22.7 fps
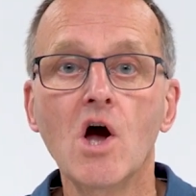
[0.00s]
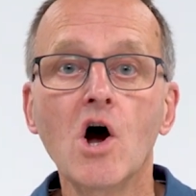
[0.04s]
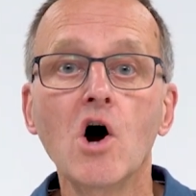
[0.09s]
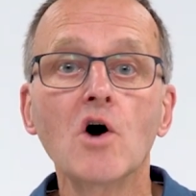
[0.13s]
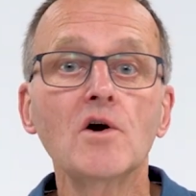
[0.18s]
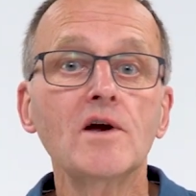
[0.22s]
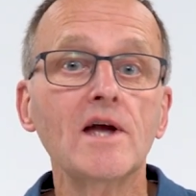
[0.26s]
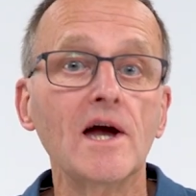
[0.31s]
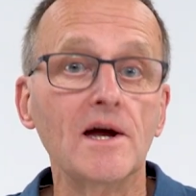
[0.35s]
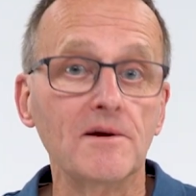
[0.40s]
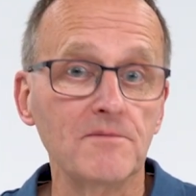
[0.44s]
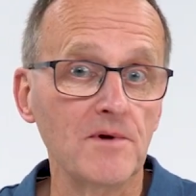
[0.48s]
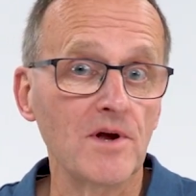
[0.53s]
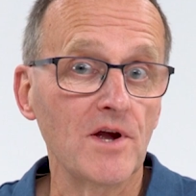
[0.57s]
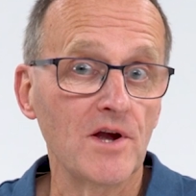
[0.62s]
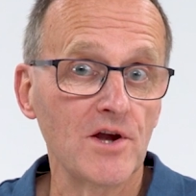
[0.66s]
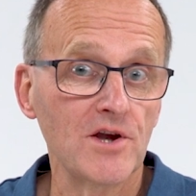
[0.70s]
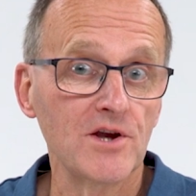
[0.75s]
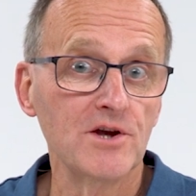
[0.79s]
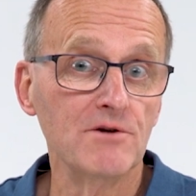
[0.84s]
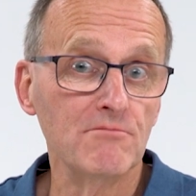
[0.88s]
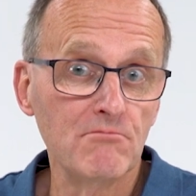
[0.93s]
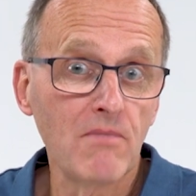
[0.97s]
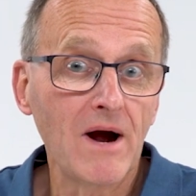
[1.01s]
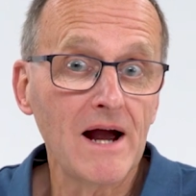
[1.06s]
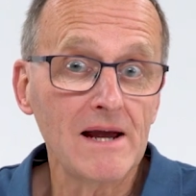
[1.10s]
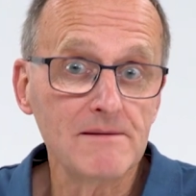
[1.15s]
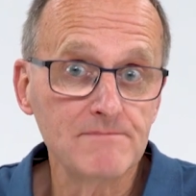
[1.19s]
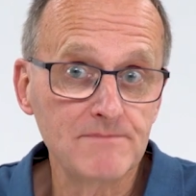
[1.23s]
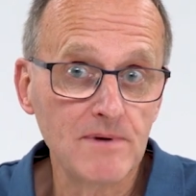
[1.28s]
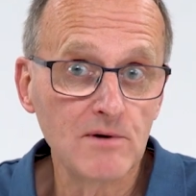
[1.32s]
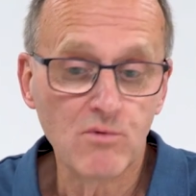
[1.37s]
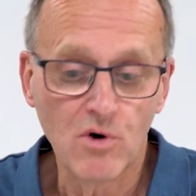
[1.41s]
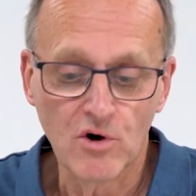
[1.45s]
Okay, you
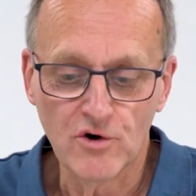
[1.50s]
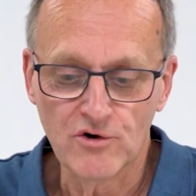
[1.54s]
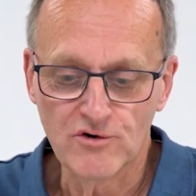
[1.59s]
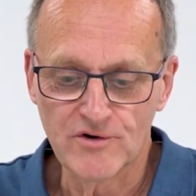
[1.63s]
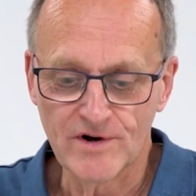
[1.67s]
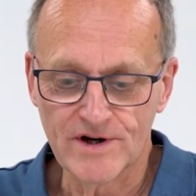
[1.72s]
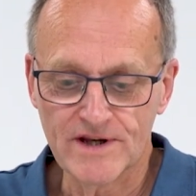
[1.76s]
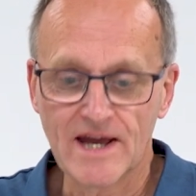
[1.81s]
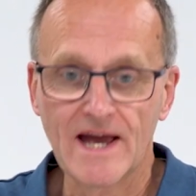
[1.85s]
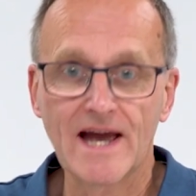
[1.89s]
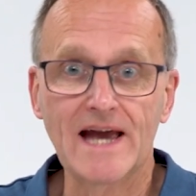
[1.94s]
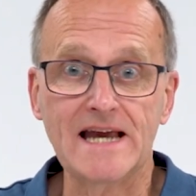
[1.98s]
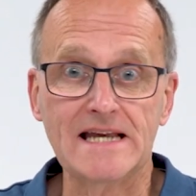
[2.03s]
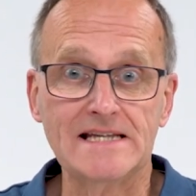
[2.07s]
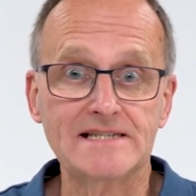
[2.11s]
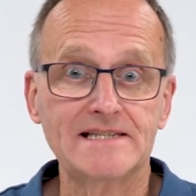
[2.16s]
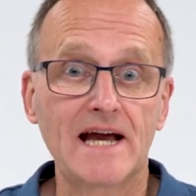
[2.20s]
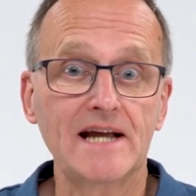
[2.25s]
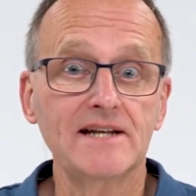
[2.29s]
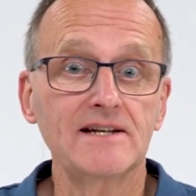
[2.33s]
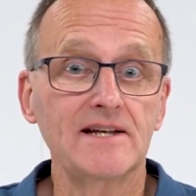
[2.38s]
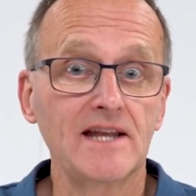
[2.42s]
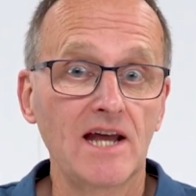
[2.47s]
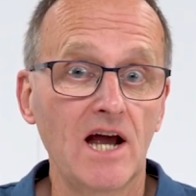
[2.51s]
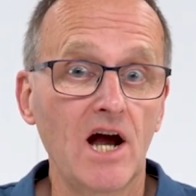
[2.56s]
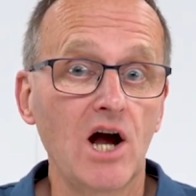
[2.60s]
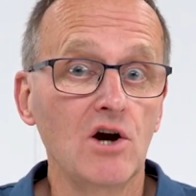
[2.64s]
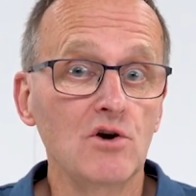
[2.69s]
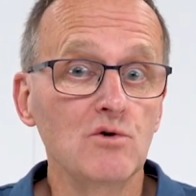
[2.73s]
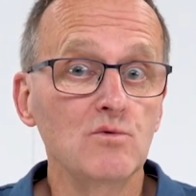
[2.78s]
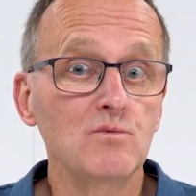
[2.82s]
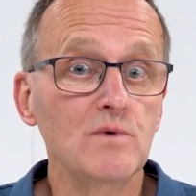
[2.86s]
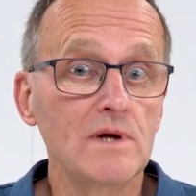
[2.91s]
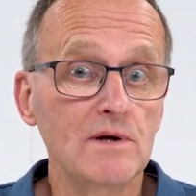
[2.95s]
might be wondering exactly
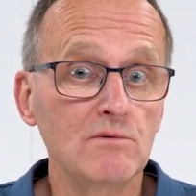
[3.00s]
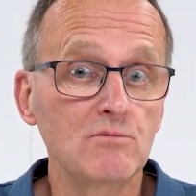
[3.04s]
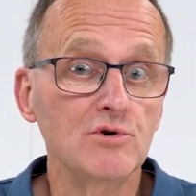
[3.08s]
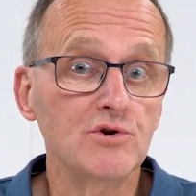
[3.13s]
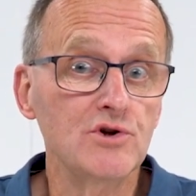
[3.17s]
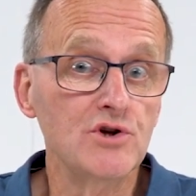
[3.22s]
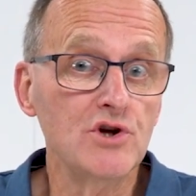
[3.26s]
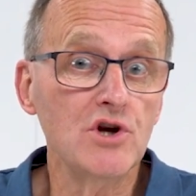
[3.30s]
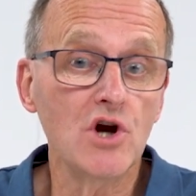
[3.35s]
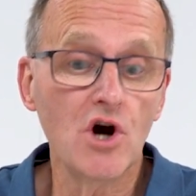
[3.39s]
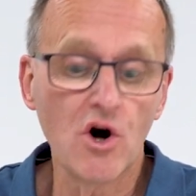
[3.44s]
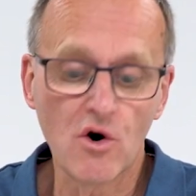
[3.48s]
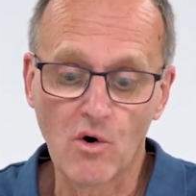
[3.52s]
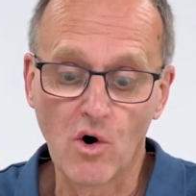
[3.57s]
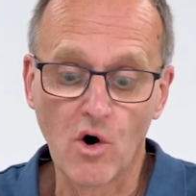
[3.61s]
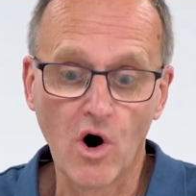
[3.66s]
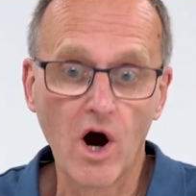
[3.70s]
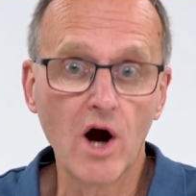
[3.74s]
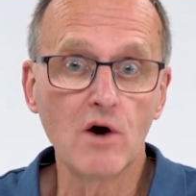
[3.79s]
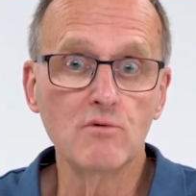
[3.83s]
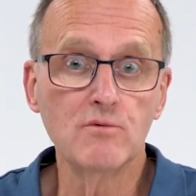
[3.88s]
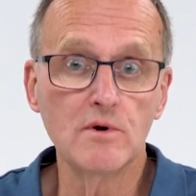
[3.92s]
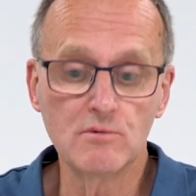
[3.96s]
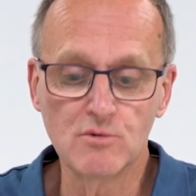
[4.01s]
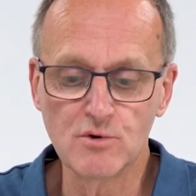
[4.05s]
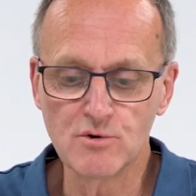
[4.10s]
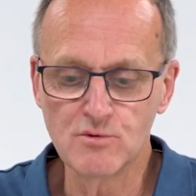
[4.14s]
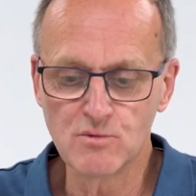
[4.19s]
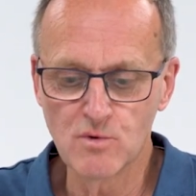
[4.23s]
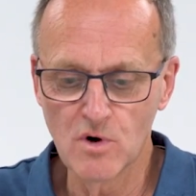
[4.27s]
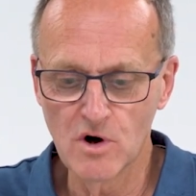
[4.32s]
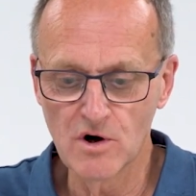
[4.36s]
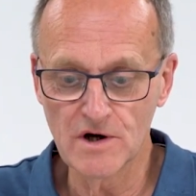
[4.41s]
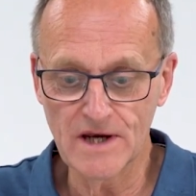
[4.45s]
how we would know, how we
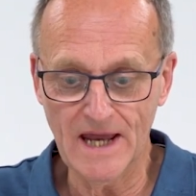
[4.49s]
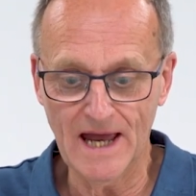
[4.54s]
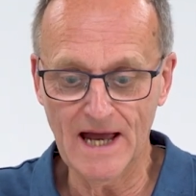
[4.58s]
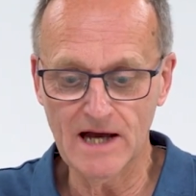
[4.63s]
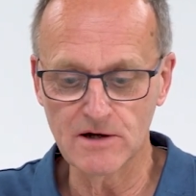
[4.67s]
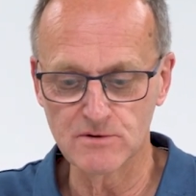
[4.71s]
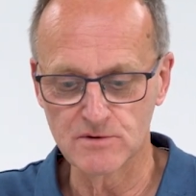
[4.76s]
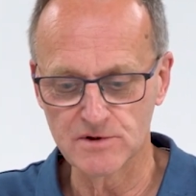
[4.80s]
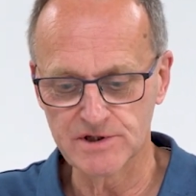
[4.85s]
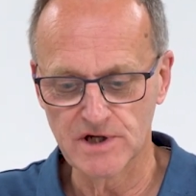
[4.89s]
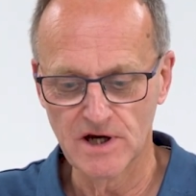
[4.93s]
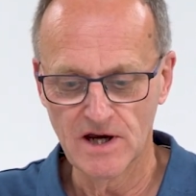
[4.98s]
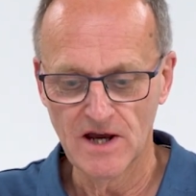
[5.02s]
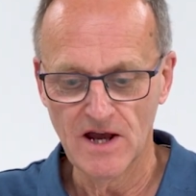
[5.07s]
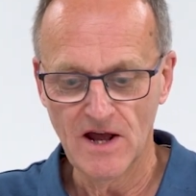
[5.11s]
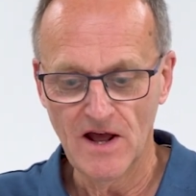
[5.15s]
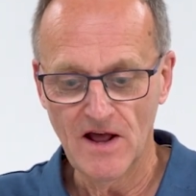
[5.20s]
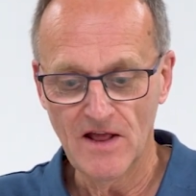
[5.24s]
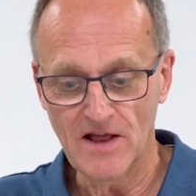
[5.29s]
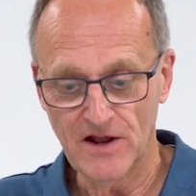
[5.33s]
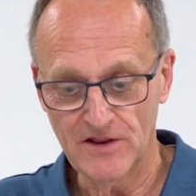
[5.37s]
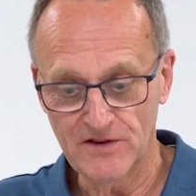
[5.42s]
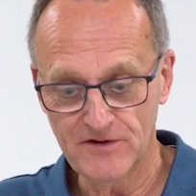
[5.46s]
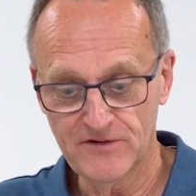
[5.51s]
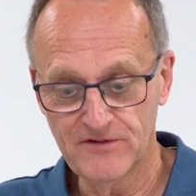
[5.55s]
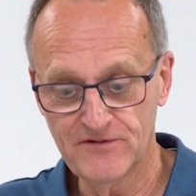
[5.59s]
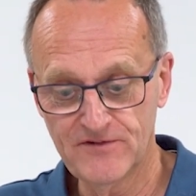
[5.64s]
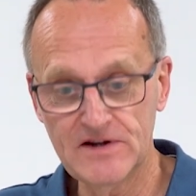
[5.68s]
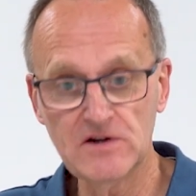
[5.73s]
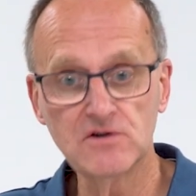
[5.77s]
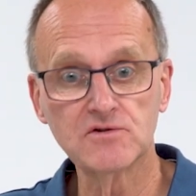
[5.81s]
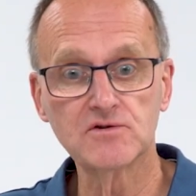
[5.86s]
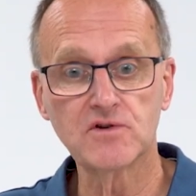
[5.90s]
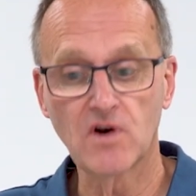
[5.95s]
would work out that the
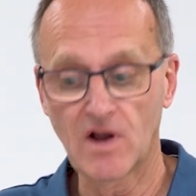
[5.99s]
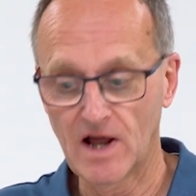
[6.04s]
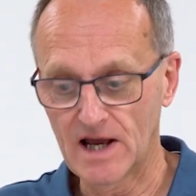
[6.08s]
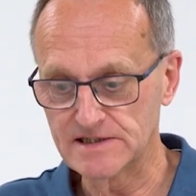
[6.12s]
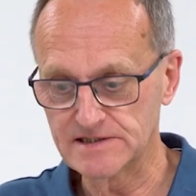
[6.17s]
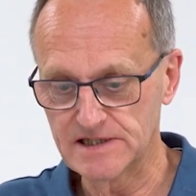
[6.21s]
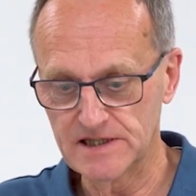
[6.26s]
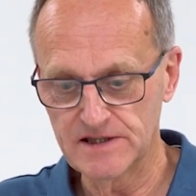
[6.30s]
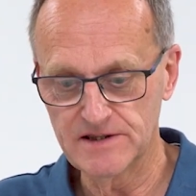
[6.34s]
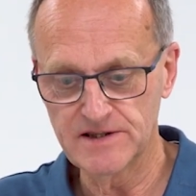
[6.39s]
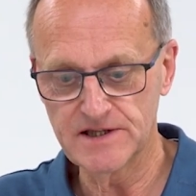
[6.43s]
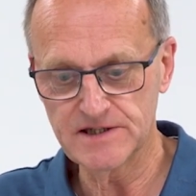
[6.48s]
field lines in